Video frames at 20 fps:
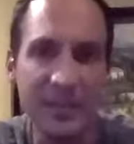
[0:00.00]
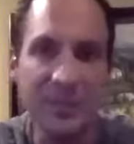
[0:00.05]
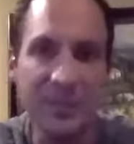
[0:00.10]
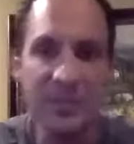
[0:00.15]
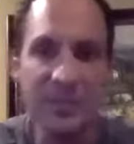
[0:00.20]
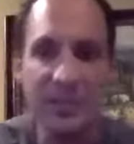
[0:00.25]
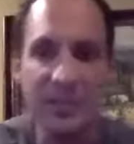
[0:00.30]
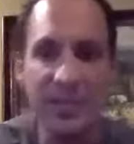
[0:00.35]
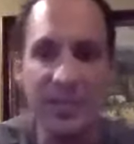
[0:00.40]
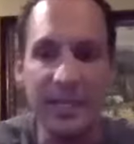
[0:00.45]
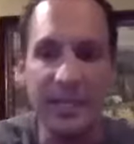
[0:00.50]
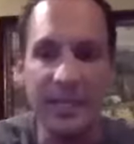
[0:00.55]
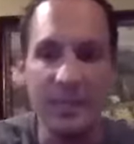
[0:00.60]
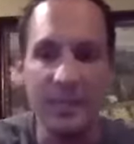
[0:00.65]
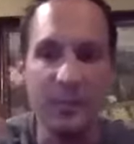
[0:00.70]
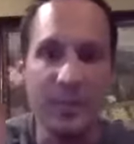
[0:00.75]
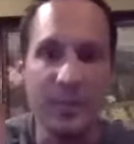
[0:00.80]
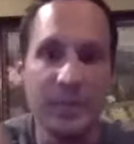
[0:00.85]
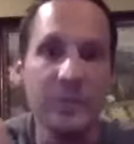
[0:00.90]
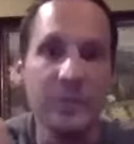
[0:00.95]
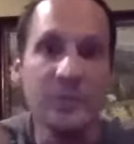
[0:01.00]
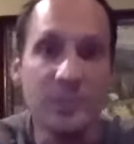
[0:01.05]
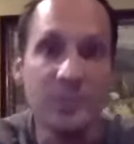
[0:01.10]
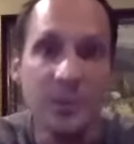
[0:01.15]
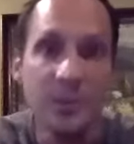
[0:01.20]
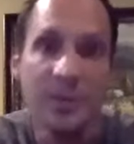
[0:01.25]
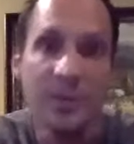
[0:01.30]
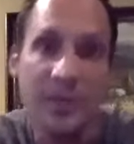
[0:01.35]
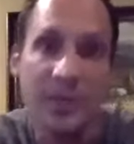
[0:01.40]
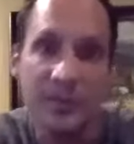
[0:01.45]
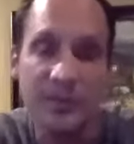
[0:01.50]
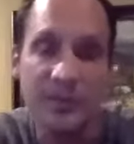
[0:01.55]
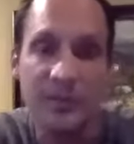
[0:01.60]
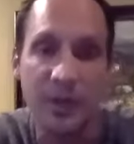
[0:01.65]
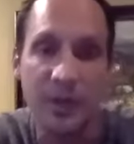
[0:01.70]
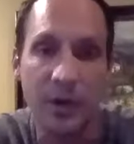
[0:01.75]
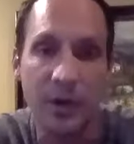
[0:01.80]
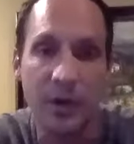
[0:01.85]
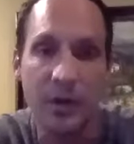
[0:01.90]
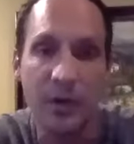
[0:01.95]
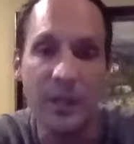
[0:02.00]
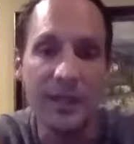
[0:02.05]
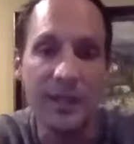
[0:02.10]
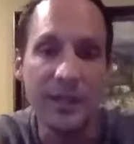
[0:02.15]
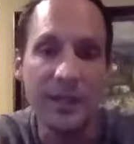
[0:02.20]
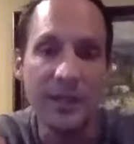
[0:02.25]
they would say, when you do this, though,